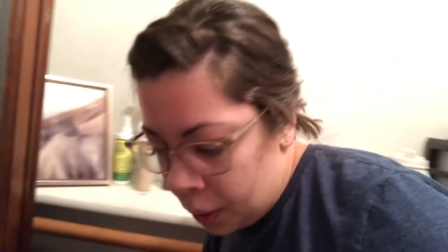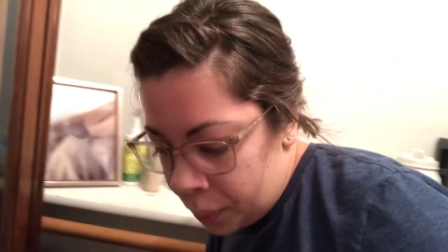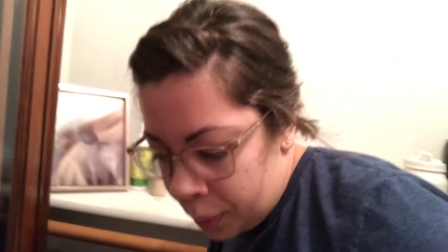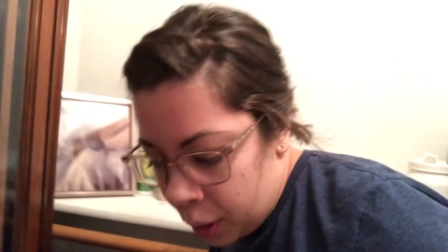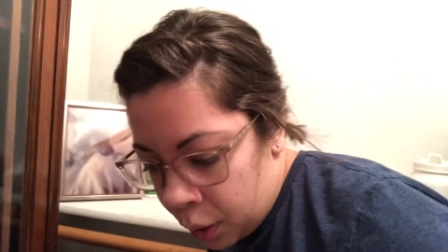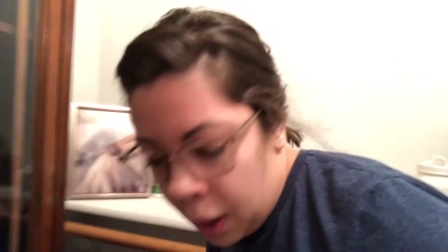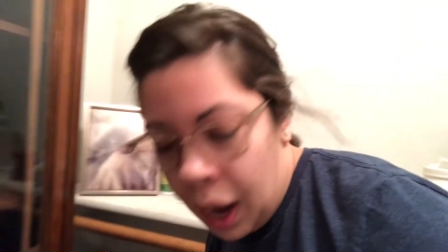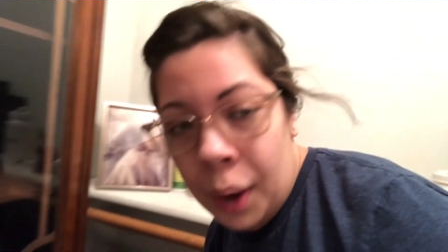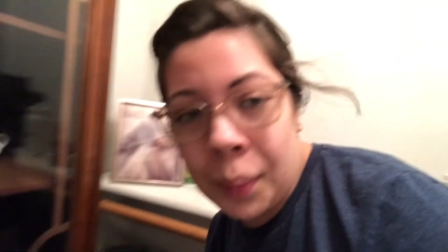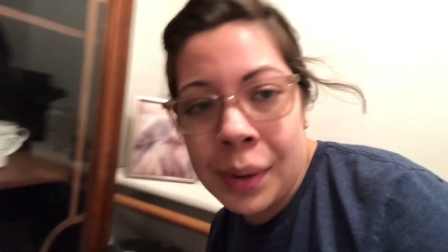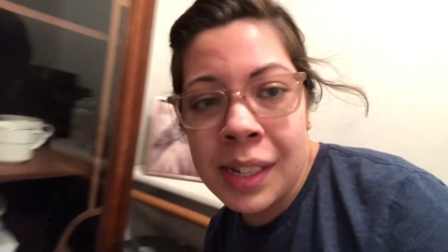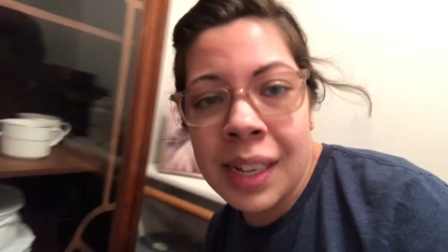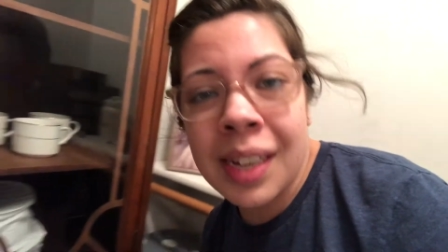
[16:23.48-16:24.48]
But I
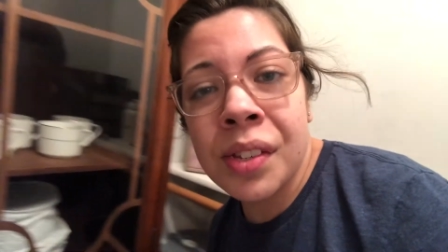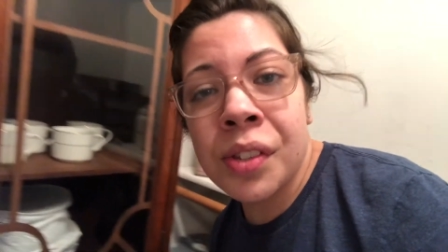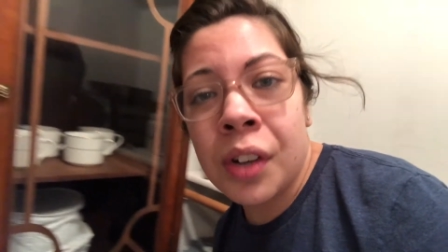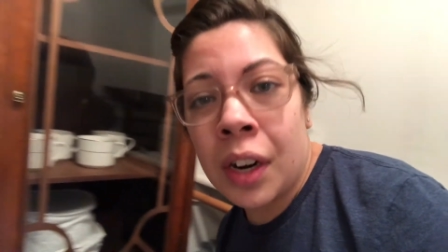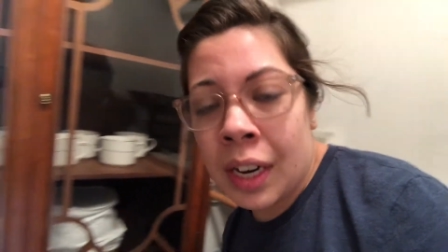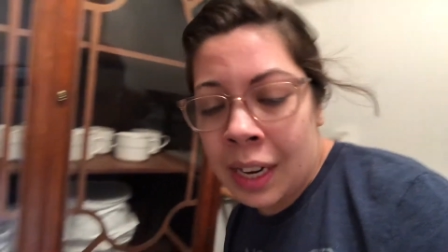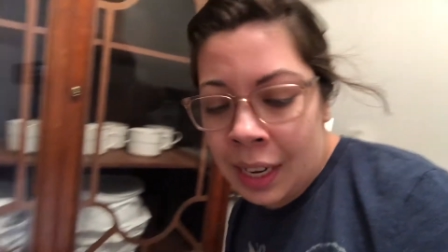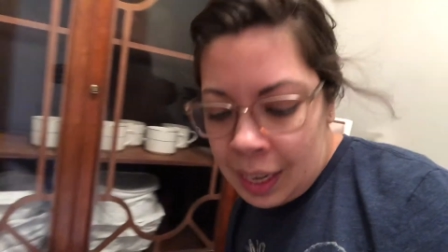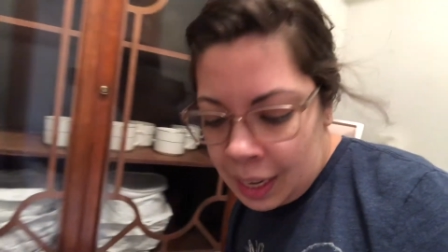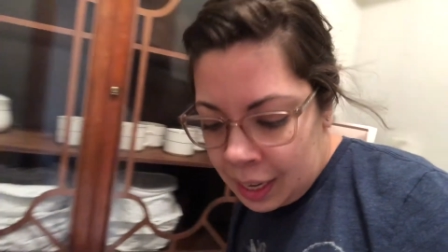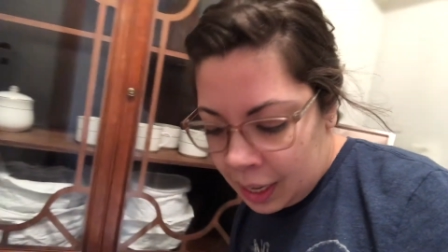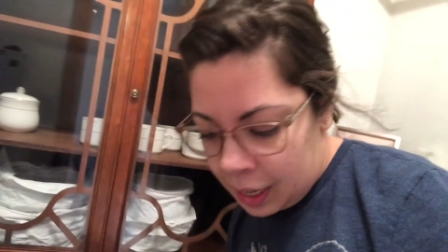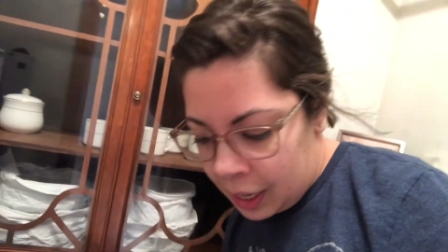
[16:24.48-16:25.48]
want to get started
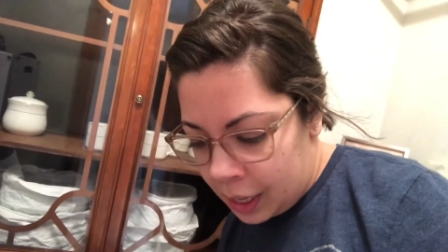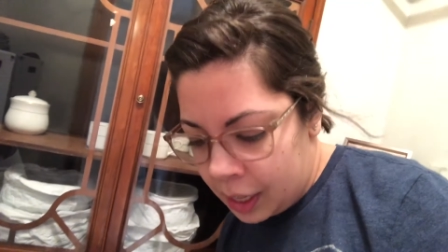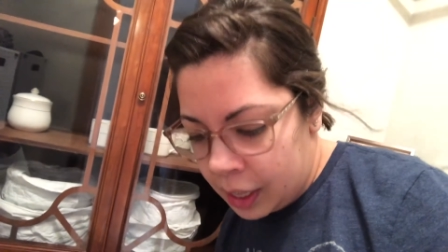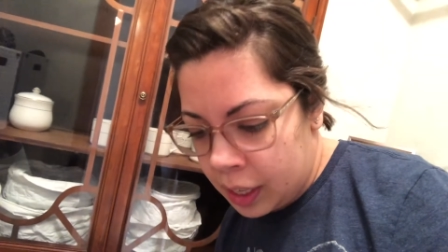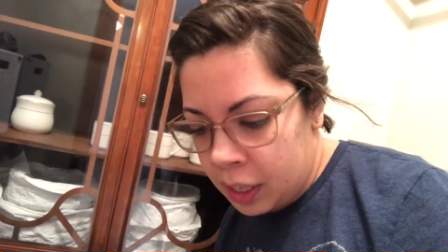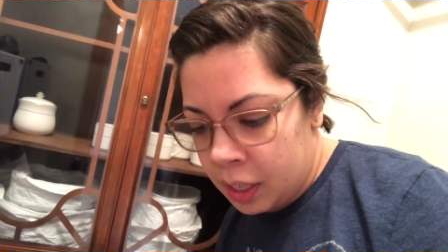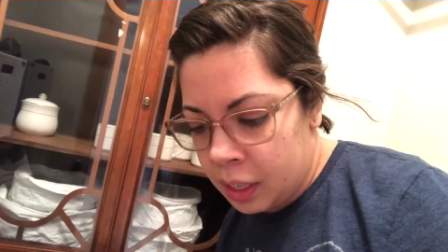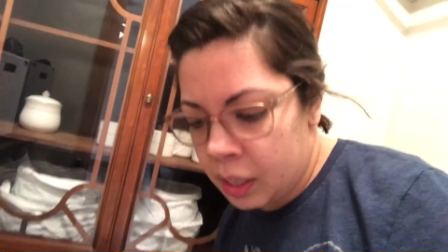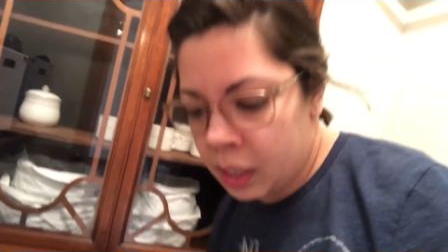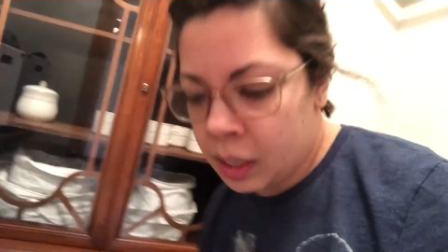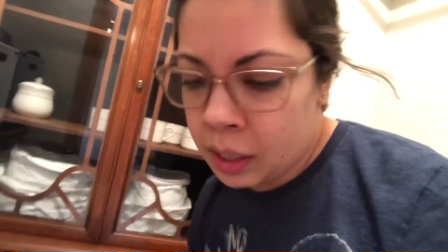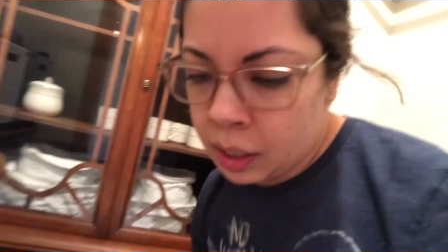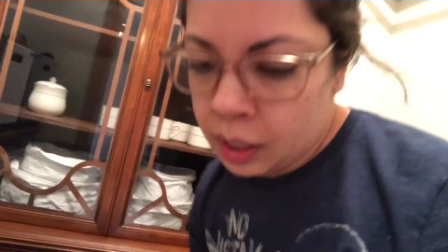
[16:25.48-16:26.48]
in
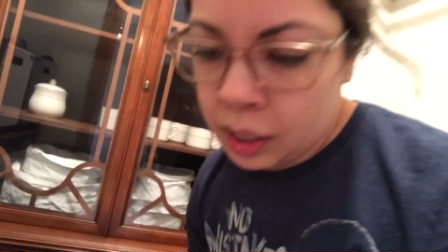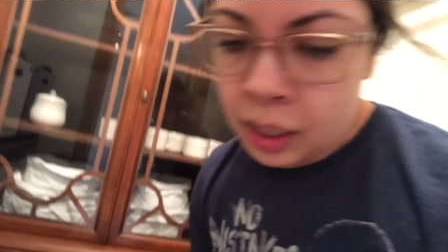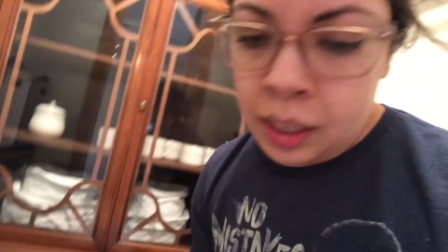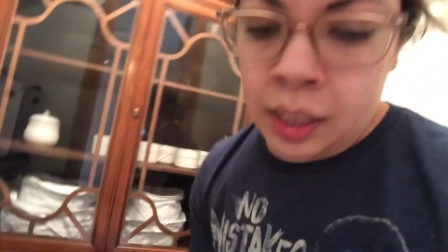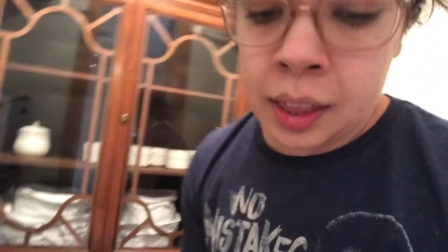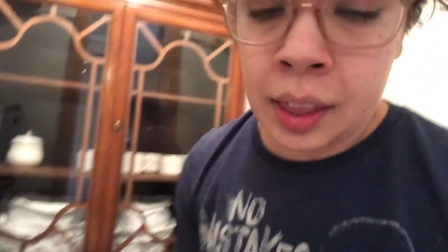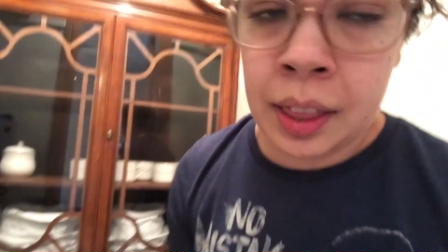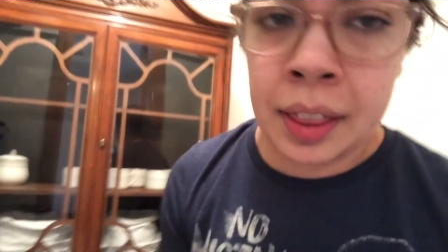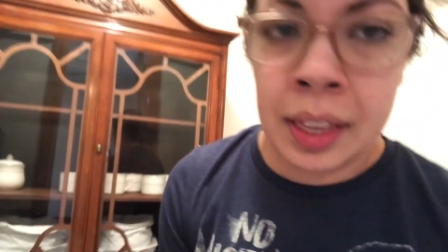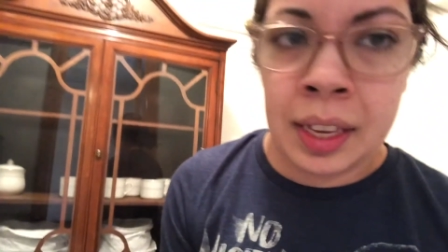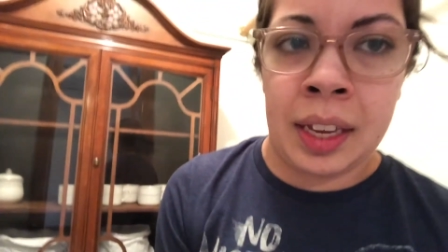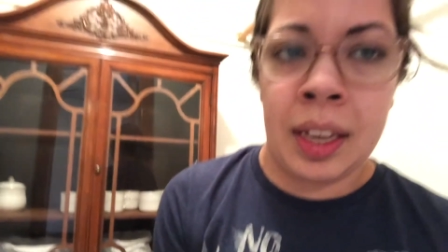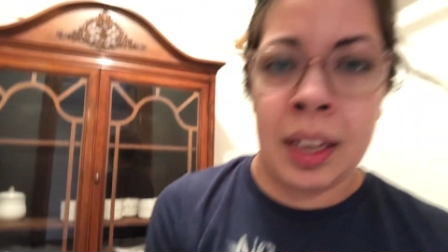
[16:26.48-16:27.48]

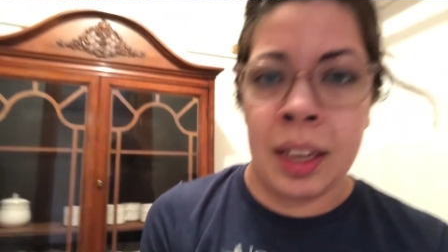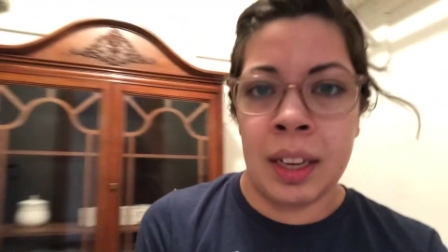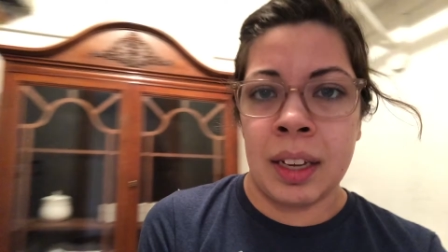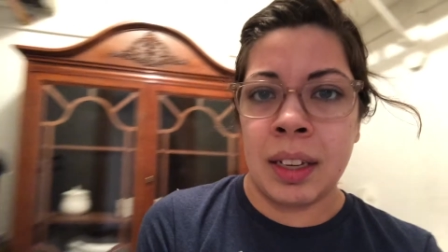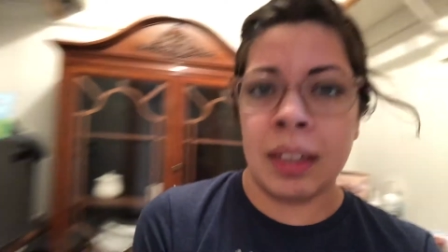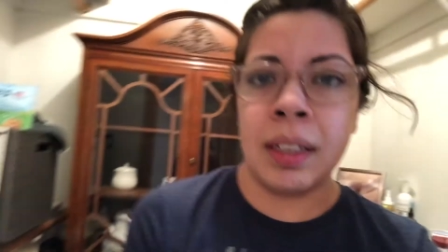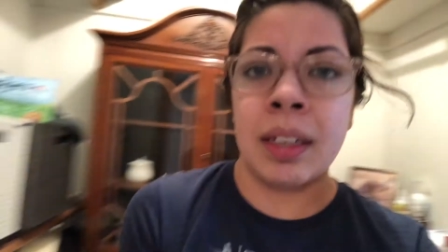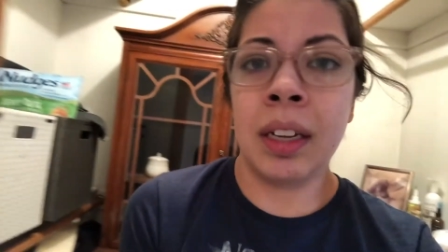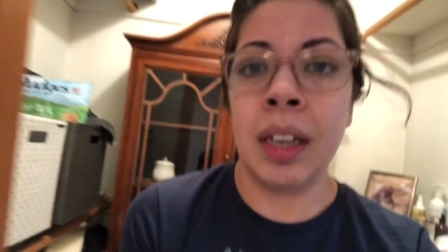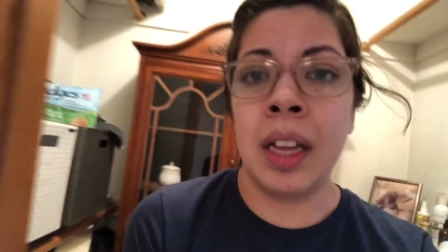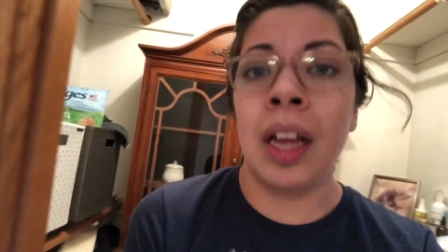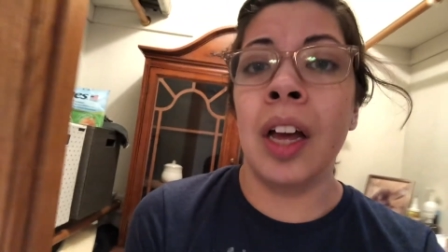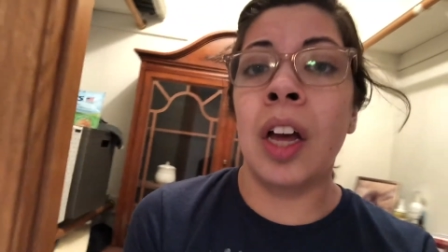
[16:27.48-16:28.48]
the
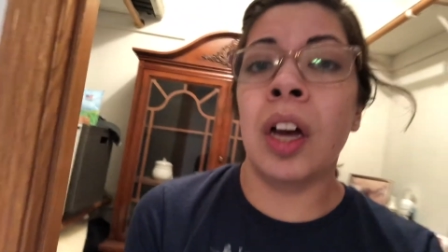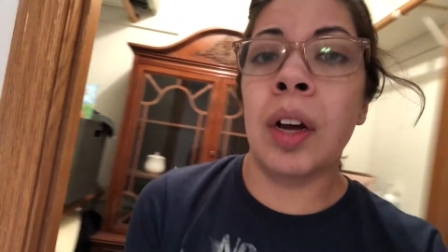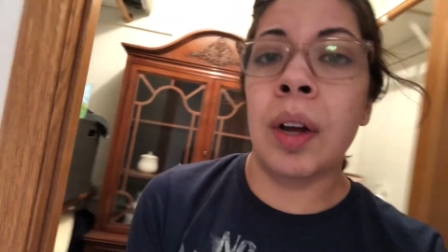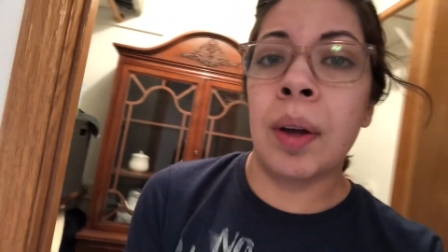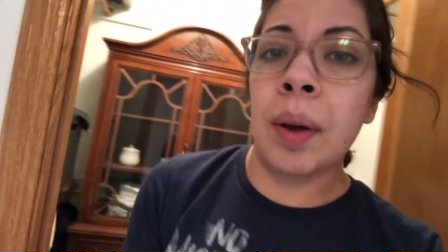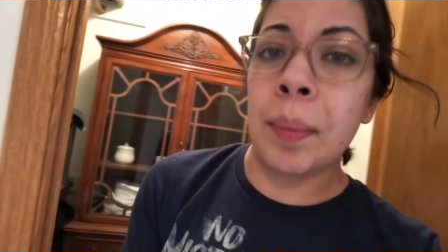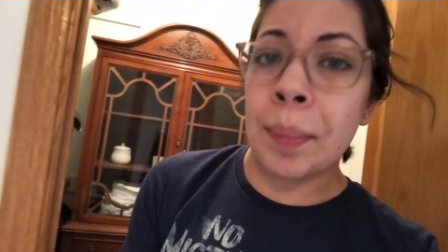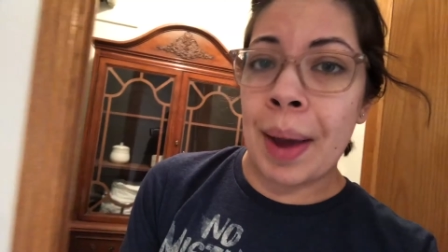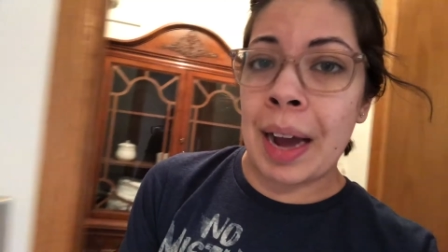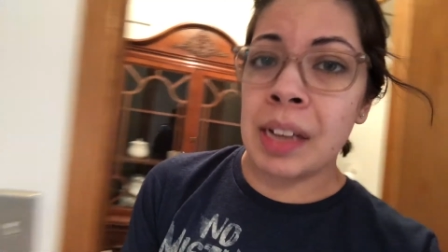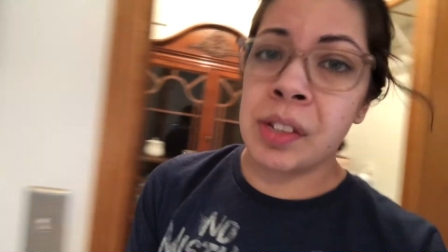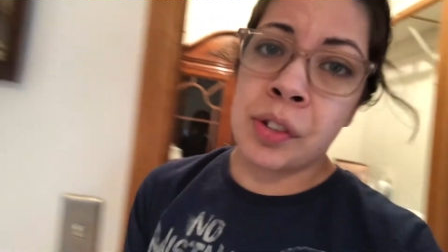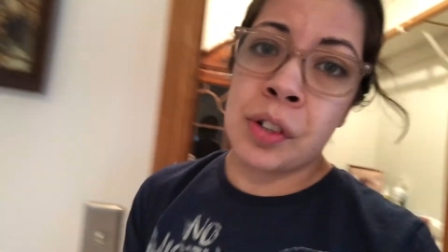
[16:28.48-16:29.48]

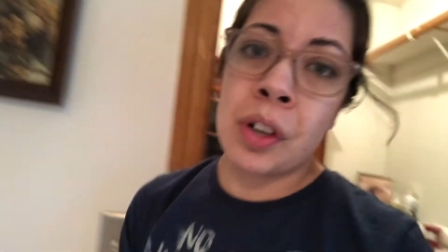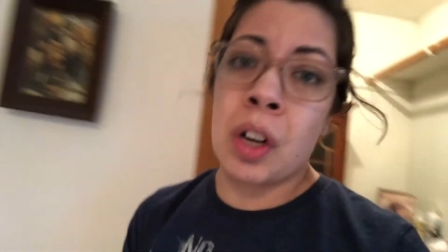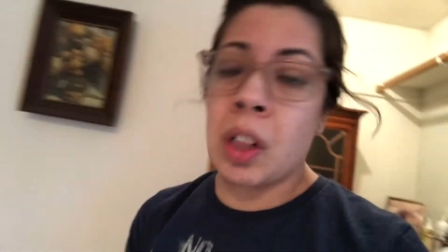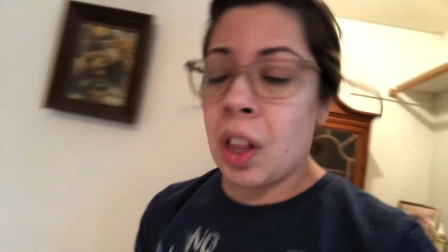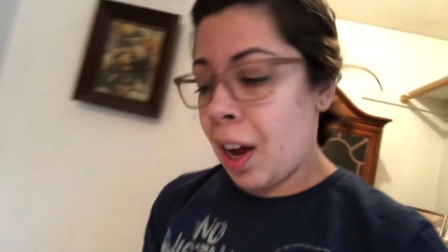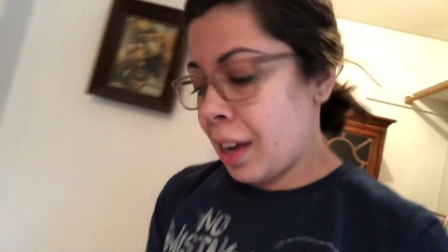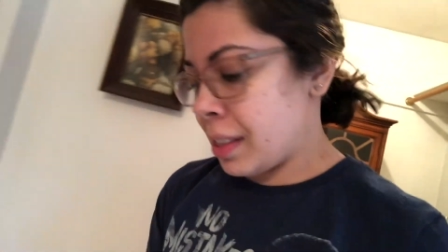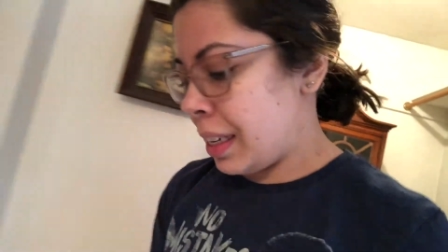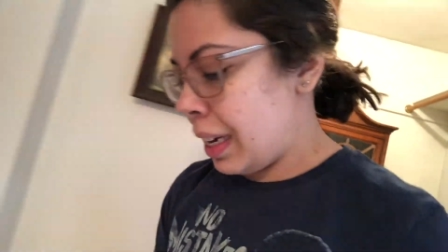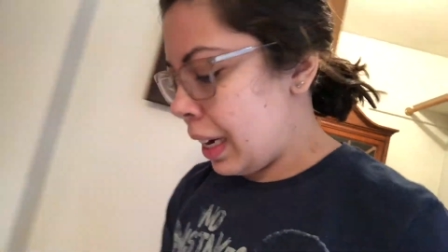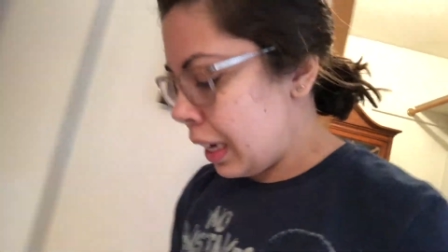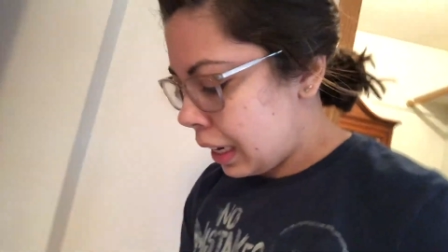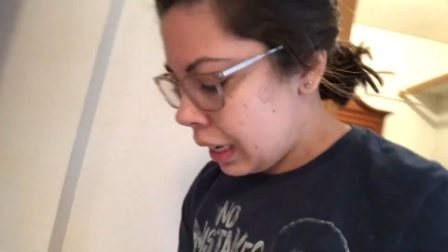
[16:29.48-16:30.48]
master closet